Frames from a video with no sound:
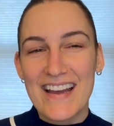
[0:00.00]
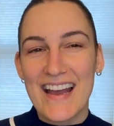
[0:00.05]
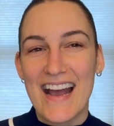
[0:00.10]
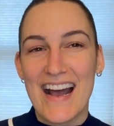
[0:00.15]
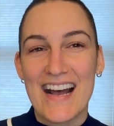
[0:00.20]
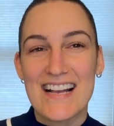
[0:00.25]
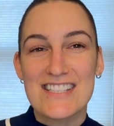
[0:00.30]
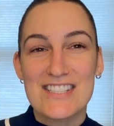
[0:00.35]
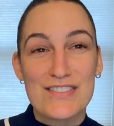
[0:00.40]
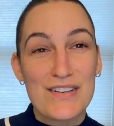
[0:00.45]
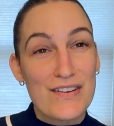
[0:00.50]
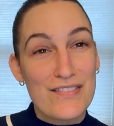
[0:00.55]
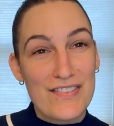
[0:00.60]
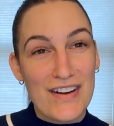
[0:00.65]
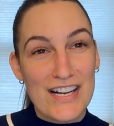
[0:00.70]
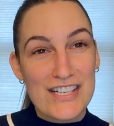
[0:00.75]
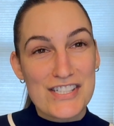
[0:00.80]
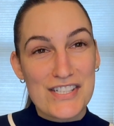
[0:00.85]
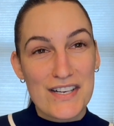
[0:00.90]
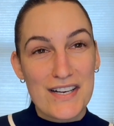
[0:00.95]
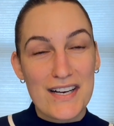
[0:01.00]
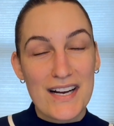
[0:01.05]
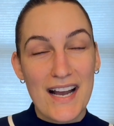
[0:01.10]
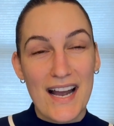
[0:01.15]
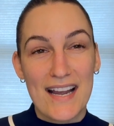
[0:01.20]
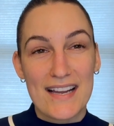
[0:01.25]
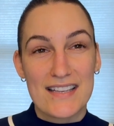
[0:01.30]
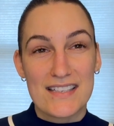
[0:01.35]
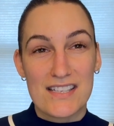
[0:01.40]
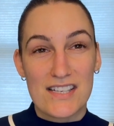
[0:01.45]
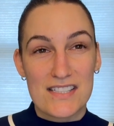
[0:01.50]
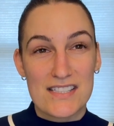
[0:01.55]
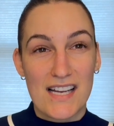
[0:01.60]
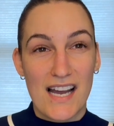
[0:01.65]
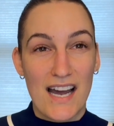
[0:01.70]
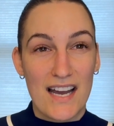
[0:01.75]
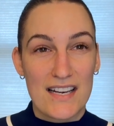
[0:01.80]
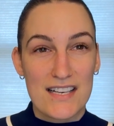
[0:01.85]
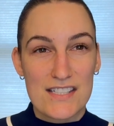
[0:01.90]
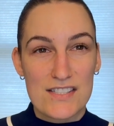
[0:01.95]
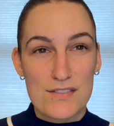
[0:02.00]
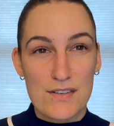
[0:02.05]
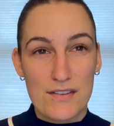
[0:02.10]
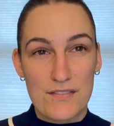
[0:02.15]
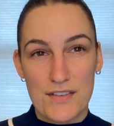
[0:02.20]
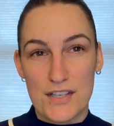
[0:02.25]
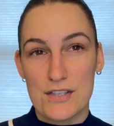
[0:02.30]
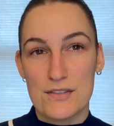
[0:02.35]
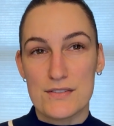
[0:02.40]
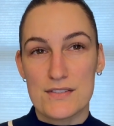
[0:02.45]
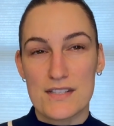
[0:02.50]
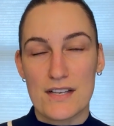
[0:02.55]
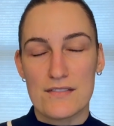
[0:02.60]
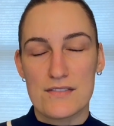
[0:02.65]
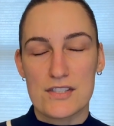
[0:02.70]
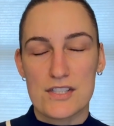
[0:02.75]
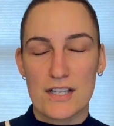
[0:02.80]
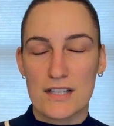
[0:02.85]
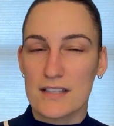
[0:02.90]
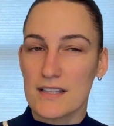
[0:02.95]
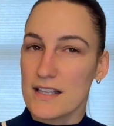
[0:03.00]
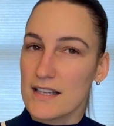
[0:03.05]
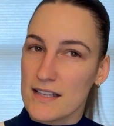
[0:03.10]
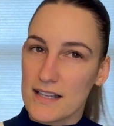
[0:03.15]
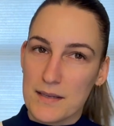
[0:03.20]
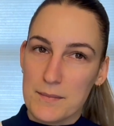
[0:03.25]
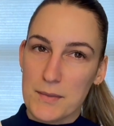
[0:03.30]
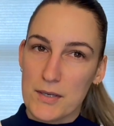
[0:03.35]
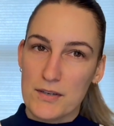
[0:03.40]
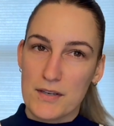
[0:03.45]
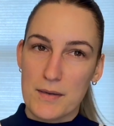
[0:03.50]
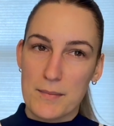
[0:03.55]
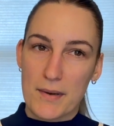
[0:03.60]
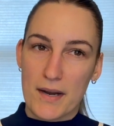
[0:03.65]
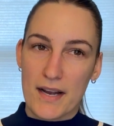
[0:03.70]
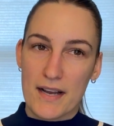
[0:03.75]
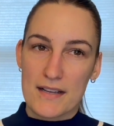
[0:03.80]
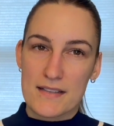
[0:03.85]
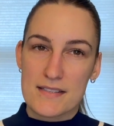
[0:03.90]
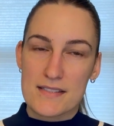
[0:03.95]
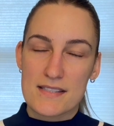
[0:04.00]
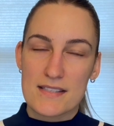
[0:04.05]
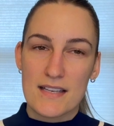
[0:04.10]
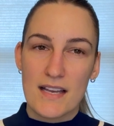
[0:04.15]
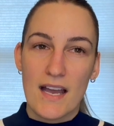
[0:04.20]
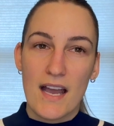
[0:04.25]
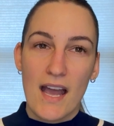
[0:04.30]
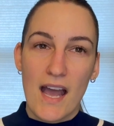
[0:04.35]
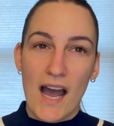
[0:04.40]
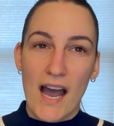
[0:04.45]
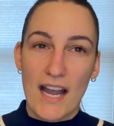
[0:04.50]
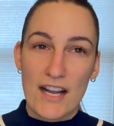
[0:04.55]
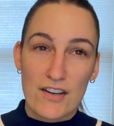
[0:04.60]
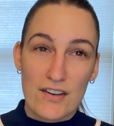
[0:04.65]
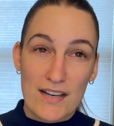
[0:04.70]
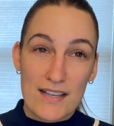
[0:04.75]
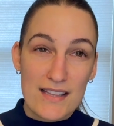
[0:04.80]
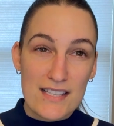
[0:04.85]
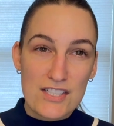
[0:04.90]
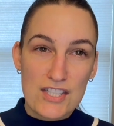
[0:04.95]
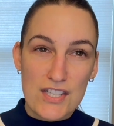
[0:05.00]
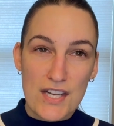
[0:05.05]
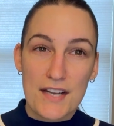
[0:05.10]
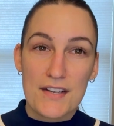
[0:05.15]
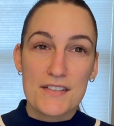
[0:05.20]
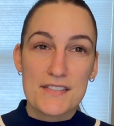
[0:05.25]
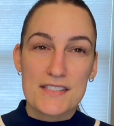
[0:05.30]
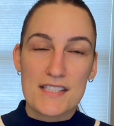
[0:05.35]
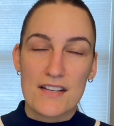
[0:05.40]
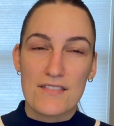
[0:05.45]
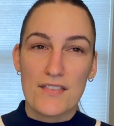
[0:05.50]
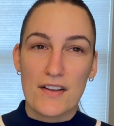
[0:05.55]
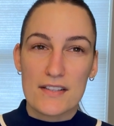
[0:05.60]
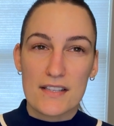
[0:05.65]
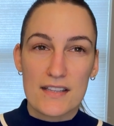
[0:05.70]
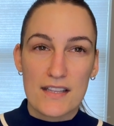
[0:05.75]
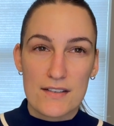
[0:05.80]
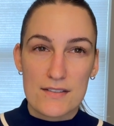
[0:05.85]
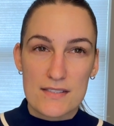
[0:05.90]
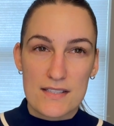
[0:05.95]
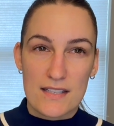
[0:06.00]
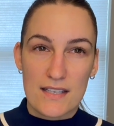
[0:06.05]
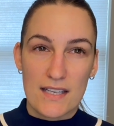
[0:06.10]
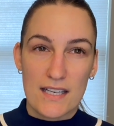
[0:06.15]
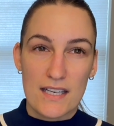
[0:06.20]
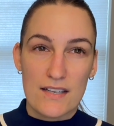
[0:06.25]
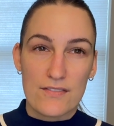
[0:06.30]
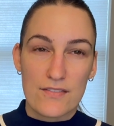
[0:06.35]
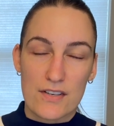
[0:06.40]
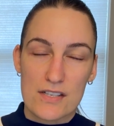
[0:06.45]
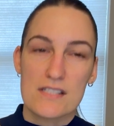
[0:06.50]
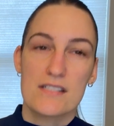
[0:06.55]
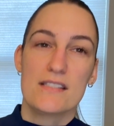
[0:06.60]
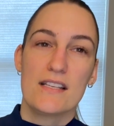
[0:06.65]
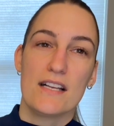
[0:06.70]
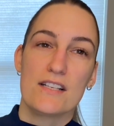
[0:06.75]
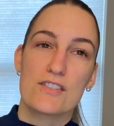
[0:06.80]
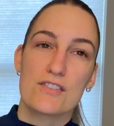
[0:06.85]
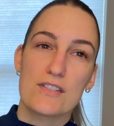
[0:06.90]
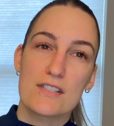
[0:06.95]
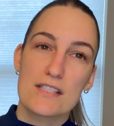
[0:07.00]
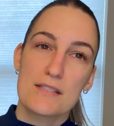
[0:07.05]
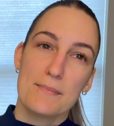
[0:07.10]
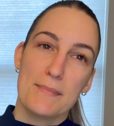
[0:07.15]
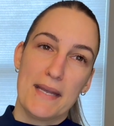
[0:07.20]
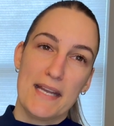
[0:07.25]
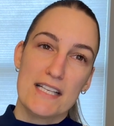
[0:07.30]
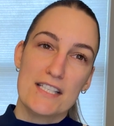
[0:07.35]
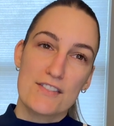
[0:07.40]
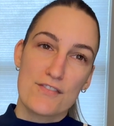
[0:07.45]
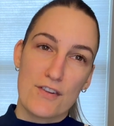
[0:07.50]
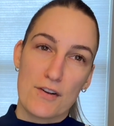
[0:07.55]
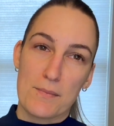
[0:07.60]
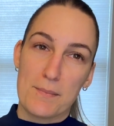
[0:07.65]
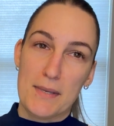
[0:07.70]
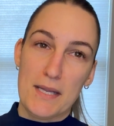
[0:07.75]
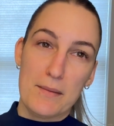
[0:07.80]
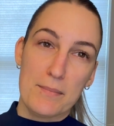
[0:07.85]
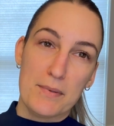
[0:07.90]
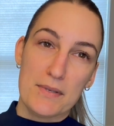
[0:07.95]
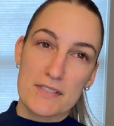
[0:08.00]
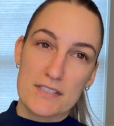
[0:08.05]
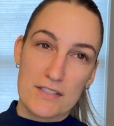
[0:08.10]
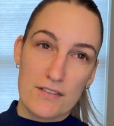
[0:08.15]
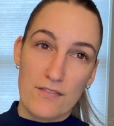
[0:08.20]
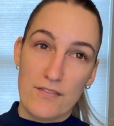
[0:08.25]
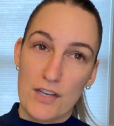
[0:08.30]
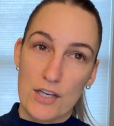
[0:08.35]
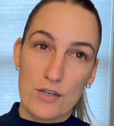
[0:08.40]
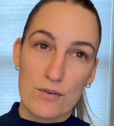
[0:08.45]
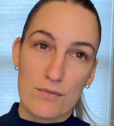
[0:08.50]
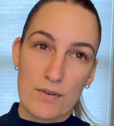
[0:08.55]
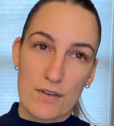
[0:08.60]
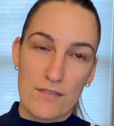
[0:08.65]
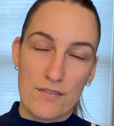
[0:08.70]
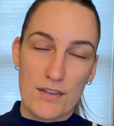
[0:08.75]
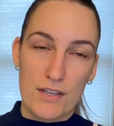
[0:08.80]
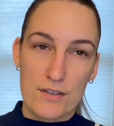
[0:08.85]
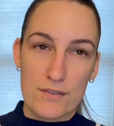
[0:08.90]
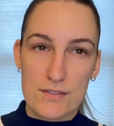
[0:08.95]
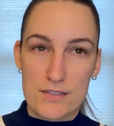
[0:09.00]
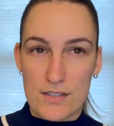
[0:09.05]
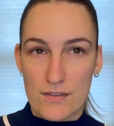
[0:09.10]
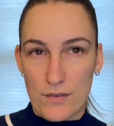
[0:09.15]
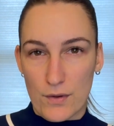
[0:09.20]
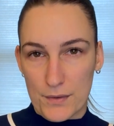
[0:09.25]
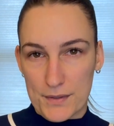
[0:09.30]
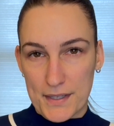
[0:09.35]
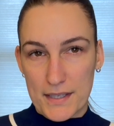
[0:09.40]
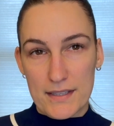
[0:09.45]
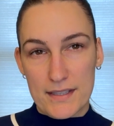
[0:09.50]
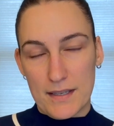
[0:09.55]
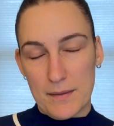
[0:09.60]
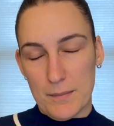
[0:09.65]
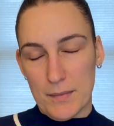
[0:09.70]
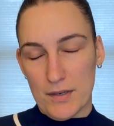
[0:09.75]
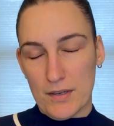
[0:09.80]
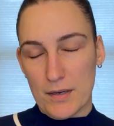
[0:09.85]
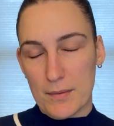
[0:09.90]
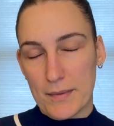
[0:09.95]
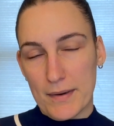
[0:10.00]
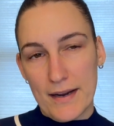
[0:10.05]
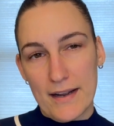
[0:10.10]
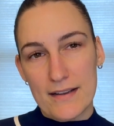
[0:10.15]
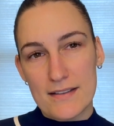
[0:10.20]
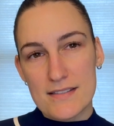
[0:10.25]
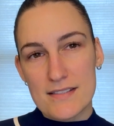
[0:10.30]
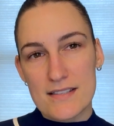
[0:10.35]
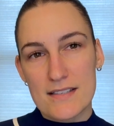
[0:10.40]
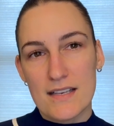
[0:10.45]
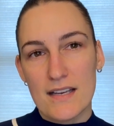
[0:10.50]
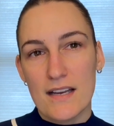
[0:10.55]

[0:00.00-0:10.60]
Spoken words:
As a refresher, I conduct honest reviews of strictly clean beauty brands. I created this channel as I felt that there's a need for a central space for people to view reviews of only clean beauty brands.